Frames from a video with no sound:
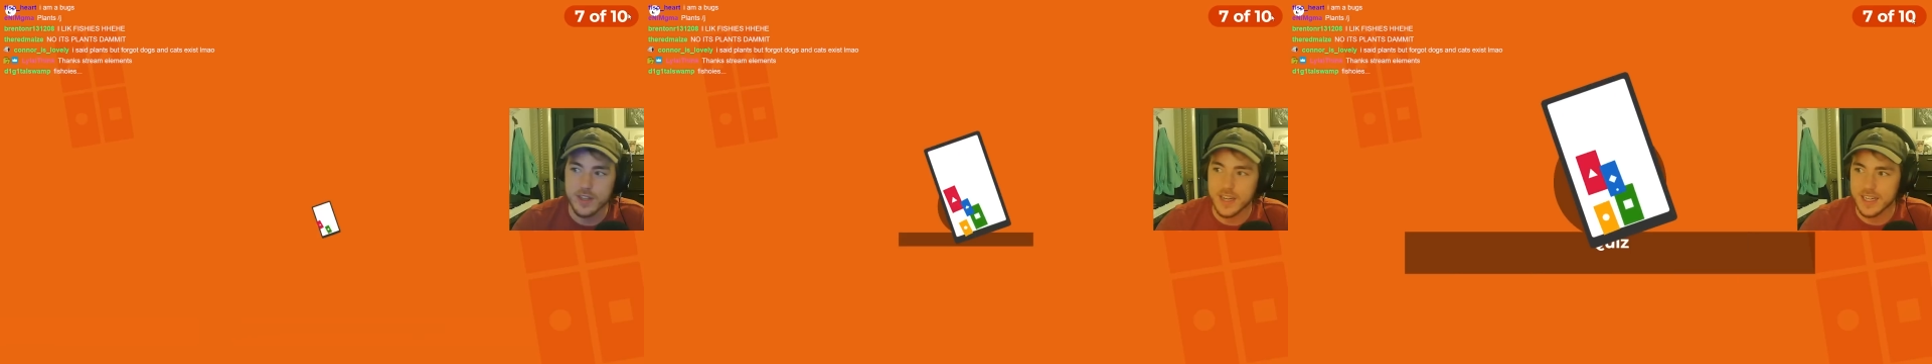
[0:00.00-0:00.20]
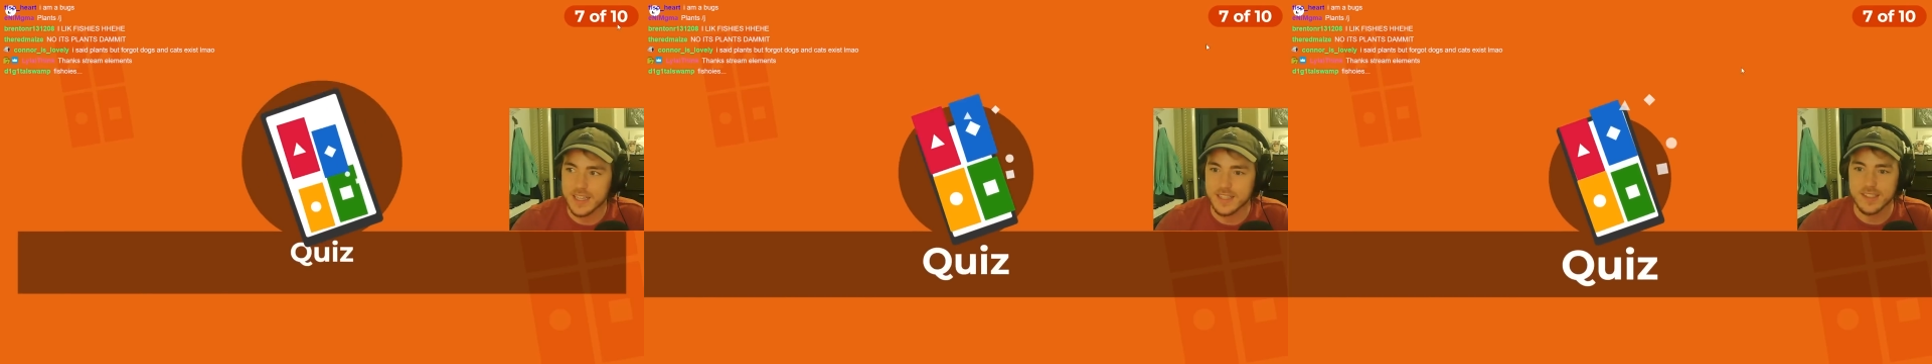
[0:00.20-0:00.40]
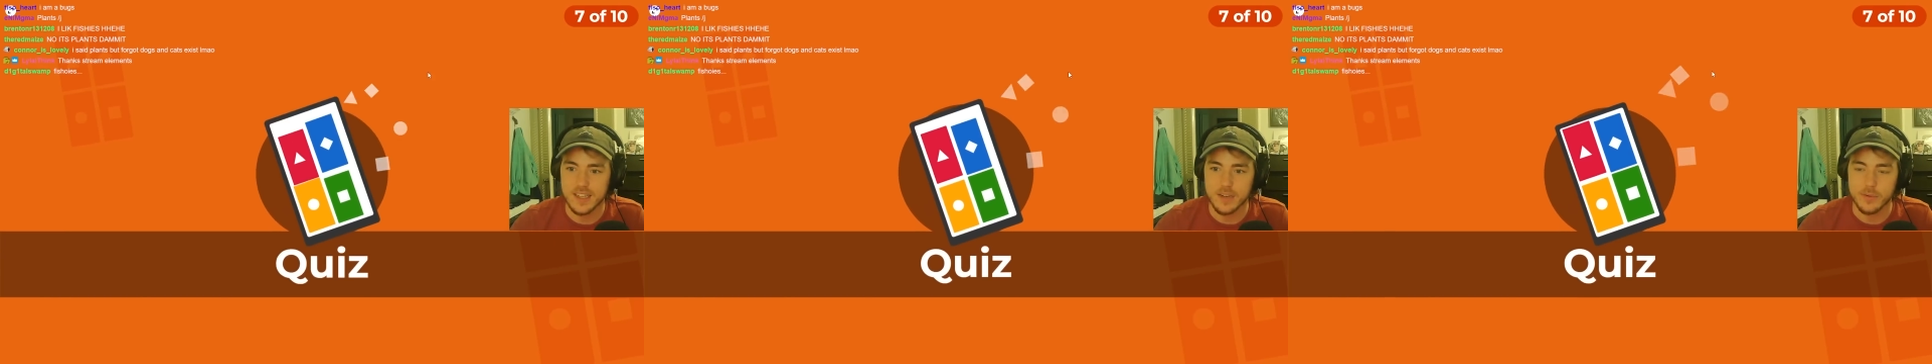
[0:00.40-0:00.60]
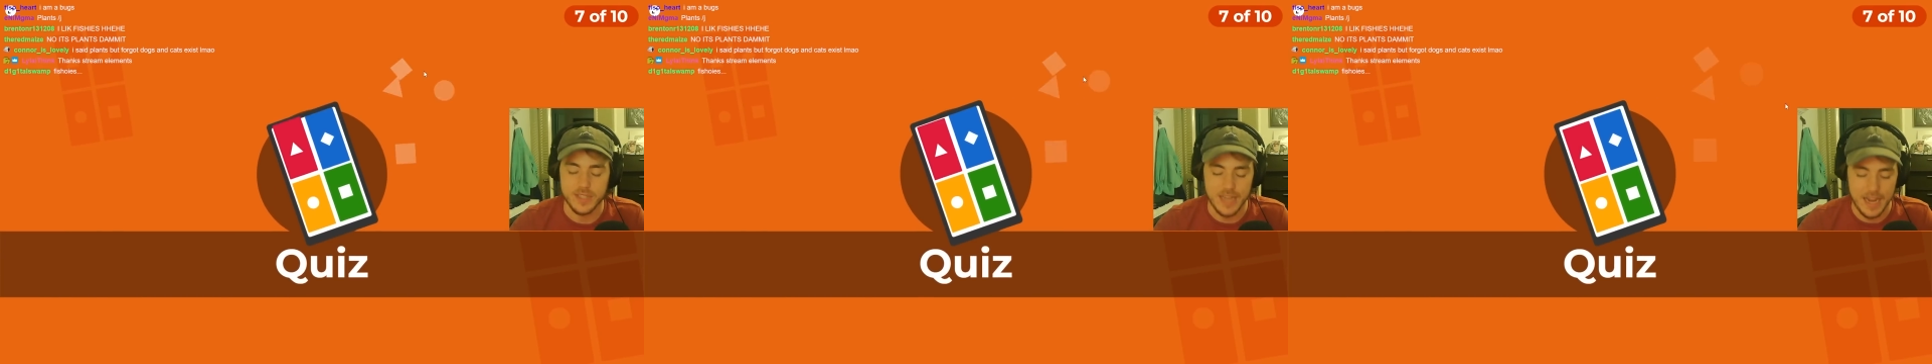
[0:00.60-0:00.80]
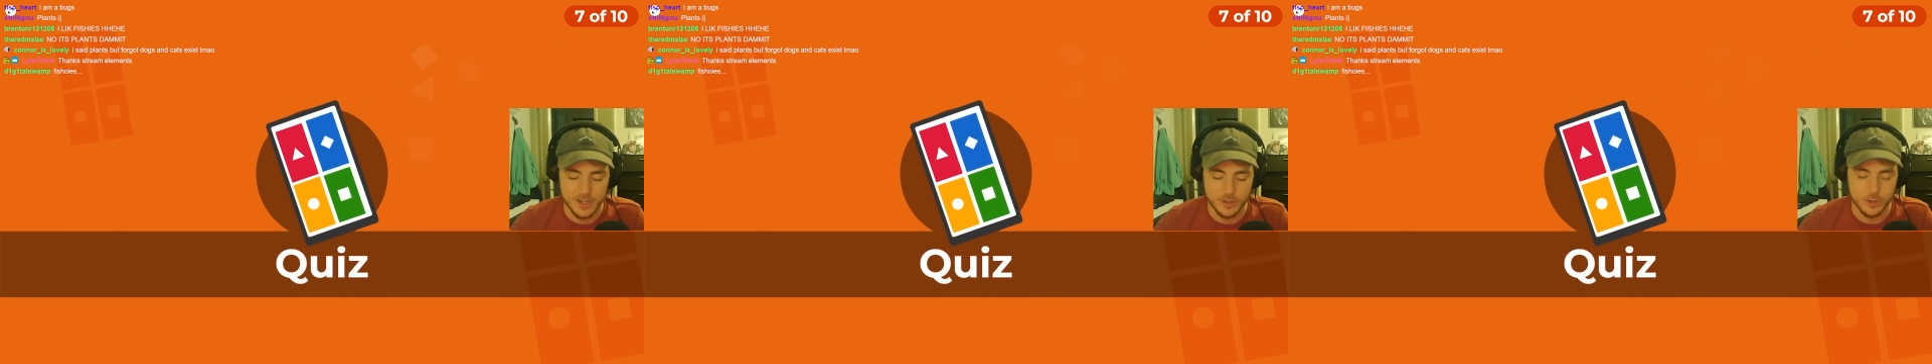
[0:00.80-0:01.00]
I can say was
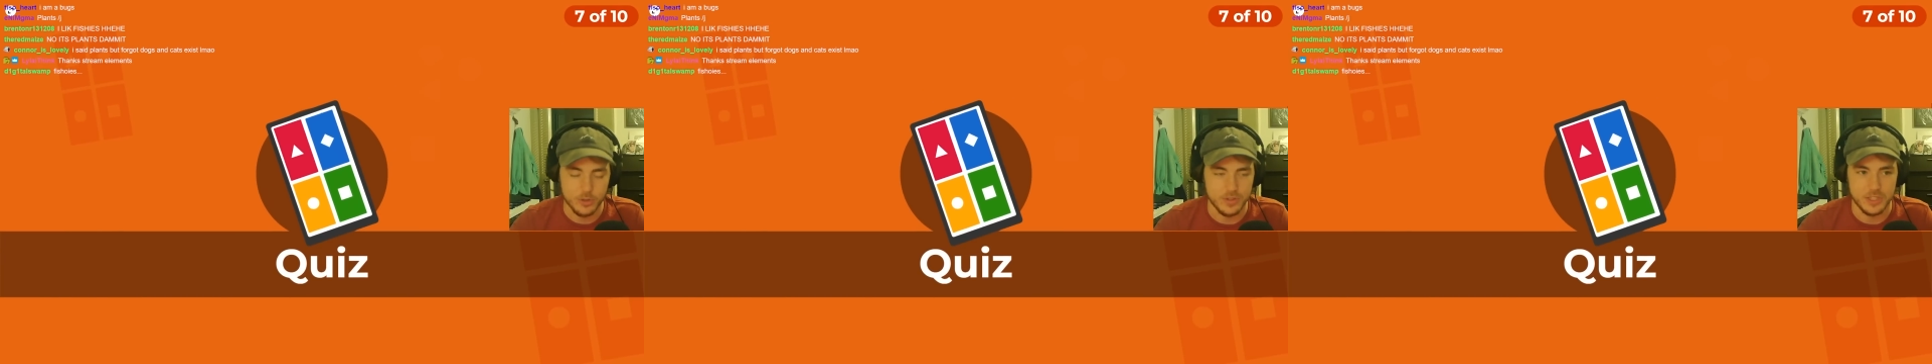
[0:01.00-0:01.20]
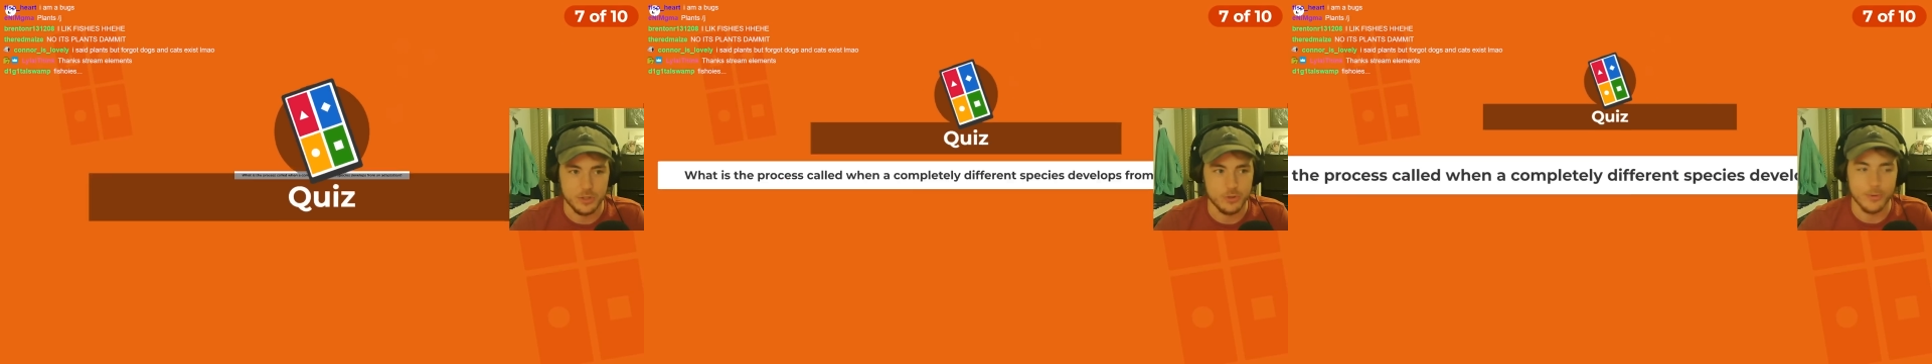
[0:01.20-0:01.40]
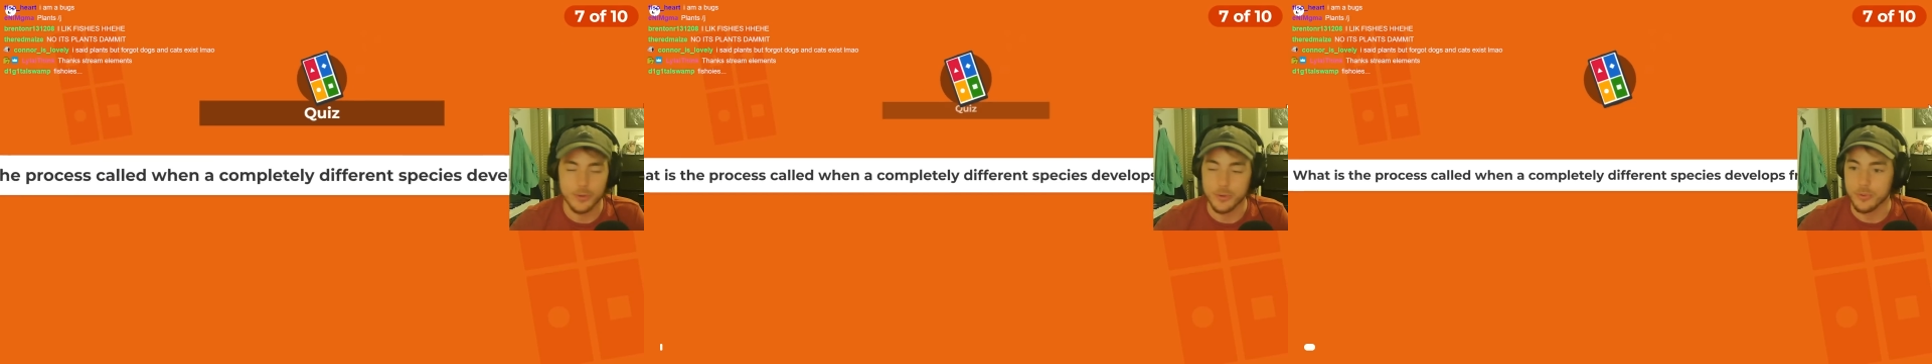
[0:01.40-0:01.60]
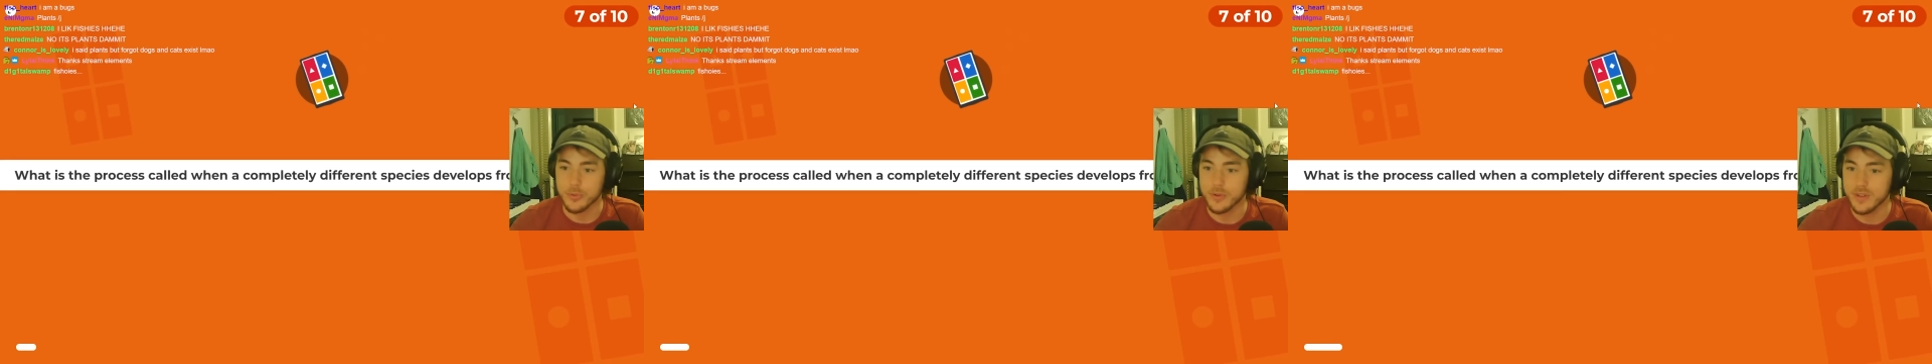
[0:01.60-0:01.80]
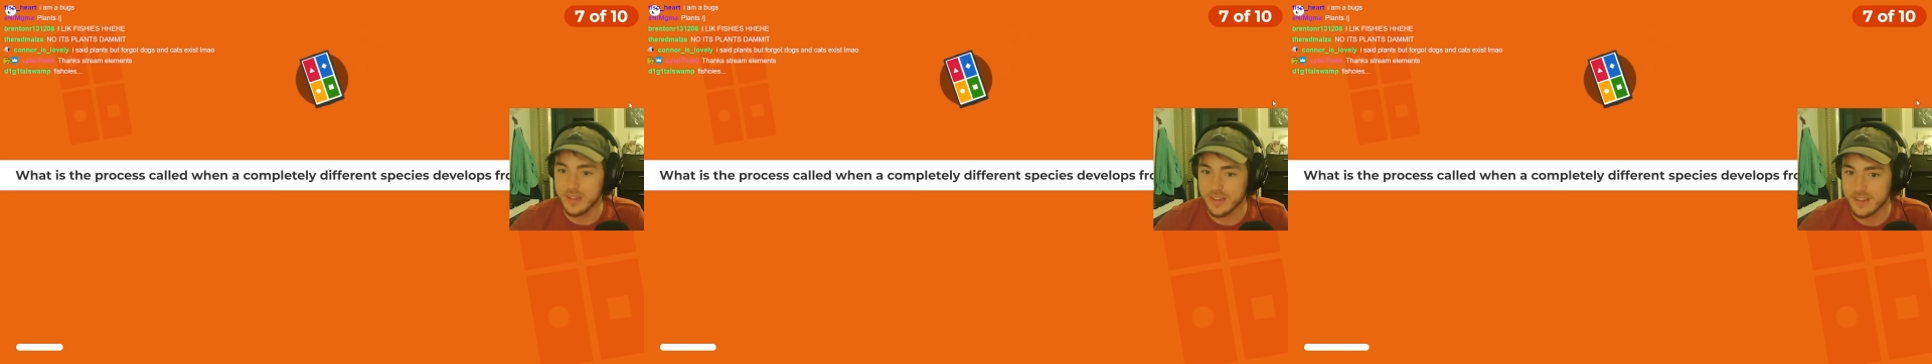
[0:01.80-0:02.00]
actually true.